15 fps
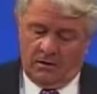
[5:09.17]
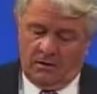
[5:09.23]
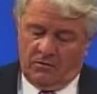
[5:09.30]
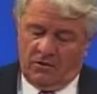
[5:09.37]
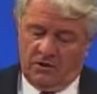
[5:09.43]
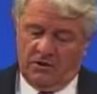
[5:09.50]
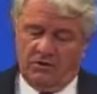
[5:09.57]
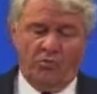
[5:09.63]

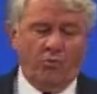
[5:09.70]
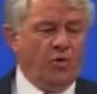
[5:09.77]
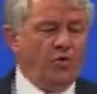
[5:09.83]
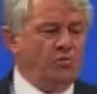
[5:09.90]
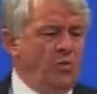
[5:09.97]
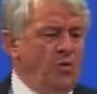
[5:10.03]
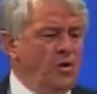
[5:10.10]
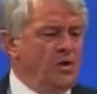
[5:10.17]
the
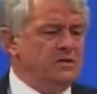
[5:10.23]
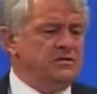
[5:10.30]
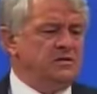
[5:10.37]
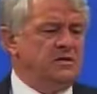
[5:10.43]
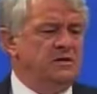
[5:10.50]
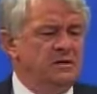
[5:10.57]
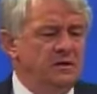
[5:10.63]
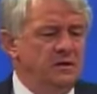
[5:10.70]
word was,
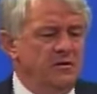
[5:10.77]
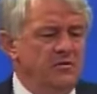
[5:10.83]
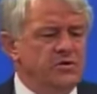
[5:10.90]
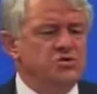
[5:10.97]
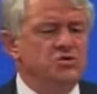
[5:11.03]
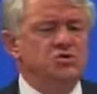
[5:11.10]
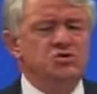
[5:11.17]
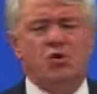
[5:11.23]

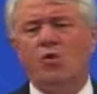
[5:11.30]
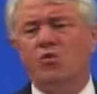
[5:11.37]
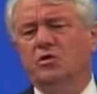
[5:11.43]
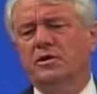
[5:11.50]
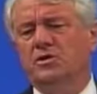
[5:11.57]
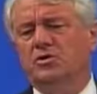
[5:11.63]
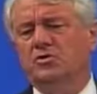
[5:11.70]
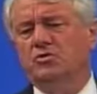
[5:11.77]
this is
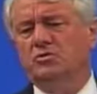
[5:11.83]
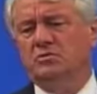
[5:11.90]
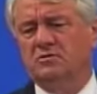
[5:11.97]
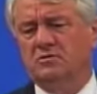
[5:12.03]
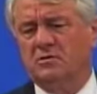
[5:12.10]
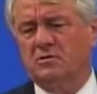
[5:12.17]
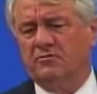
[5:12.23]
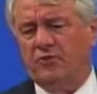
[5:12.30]
only good
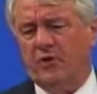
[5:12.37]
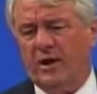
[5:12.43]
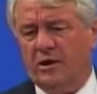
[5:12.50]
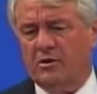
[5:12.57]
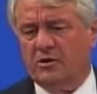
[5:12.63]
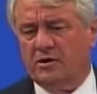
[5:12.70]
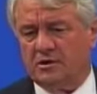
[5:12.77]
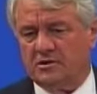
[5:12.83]
for
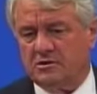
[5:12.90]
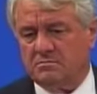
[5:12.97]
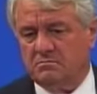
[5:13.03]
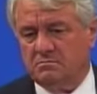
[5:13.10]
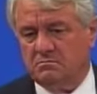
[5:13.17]
analytics.